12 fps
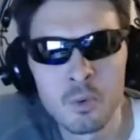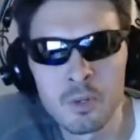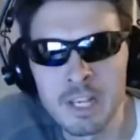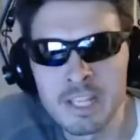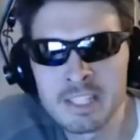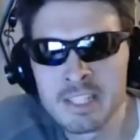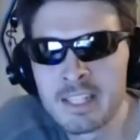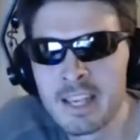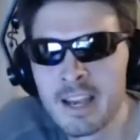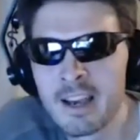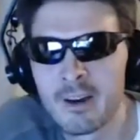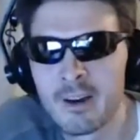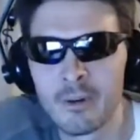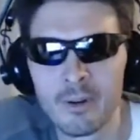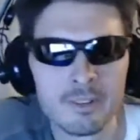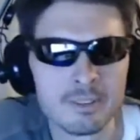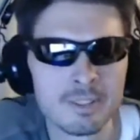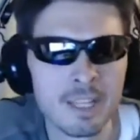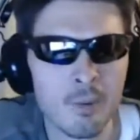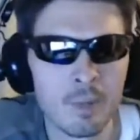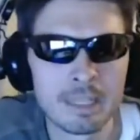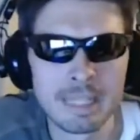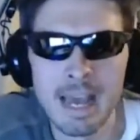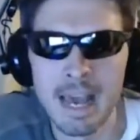ACL. Deal
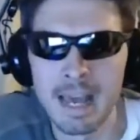with that.